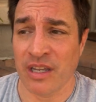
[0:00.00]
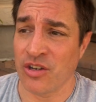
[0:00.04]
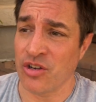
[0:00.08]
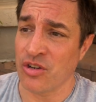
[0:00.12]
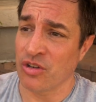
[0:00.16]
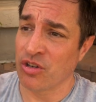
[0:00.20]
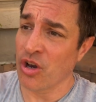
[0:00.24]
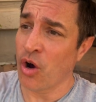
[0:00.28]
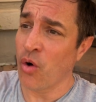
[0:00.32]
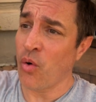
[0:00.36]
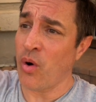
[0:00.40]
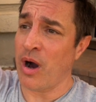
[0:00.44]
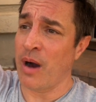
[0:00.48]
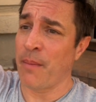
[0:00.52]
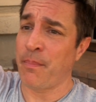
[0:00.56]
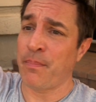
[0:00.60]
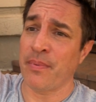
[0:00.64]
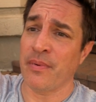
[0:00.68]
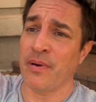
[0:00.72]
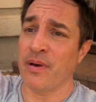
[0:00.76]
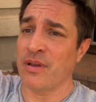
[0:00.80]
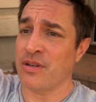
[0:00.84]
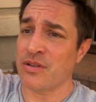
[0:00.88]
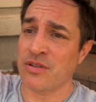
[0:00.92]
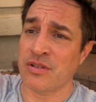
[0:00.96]
and you go up
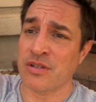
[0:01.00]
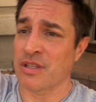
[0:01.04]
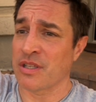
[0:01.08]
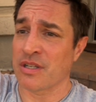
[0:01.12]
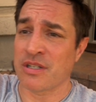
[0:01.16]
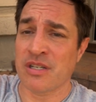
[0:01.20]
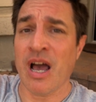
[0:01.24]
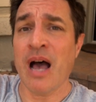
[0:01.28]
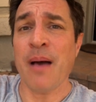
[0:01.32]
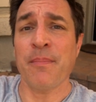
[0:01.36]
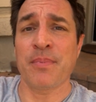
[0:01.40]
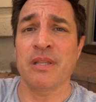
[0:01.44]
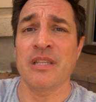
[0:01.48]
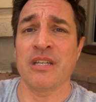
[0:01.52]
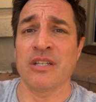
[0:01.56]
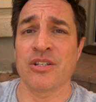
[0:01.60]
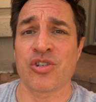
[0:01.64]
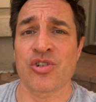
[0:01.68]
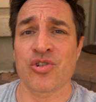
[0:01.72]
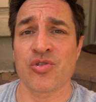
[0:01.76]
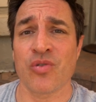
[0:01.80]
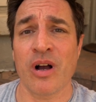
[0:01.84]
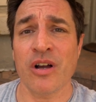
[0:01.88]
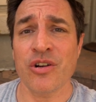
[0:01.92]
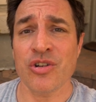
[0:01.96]
to the top to the
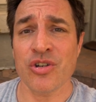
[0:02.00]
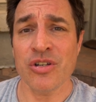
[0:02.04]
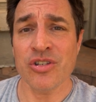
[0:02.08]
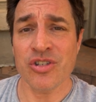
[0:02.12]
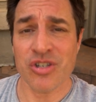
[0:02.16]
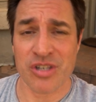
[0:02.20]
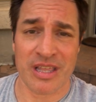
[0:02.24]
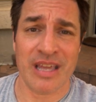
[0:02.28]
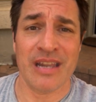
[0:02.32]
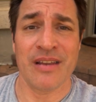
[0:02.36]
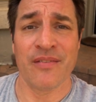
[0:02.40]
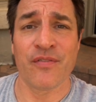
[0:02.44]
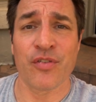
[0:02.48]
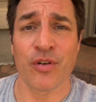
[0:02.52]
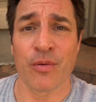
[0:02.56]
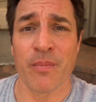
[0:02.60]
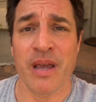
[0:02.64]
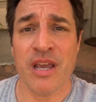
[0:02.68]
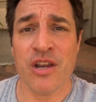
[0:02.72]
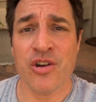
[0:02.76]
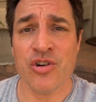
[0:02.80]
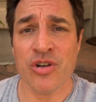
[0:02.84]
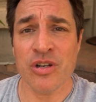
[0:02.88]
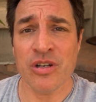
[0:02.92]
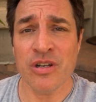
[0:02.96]
instructions, to that
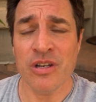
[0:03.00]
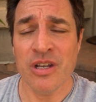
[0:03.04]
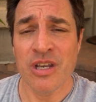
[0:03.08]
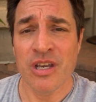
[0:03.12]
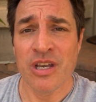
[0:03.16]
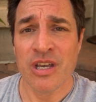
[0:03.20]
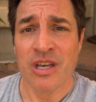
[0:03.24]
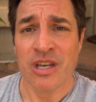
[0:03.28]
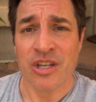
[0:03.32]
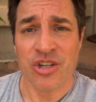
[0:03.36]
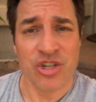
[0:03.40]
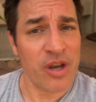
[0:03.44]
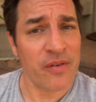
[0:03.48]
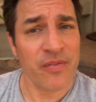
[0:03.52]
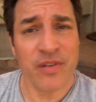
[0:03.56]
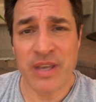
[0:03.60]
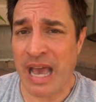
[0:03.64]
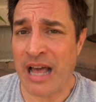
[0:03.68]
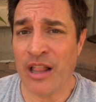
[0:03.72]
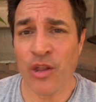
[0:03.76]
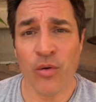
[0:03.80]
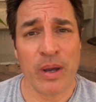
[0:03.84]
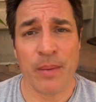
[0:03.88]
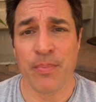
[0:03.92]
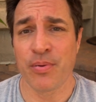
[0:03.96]
information, Jeff
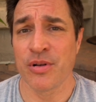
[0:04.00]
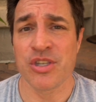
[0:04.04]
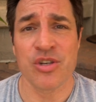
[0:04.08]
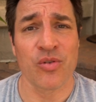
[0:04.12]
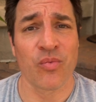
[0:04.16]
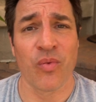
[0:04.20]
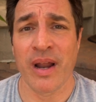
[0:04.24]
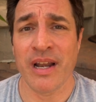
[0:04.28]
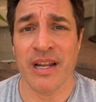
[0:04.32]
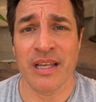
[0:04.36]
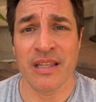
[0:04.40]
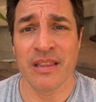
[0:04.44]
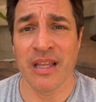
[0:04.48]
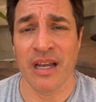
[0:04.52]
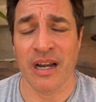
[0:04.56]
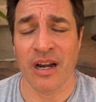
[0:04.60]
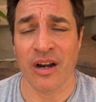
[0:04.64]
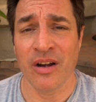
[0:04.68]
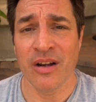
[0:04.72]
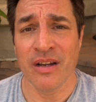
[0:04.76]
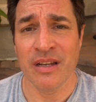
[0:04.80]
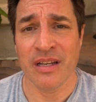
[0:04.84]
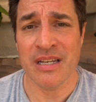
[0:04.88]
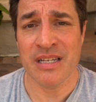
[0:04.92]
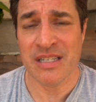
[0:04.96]
Galloway puts it right in there.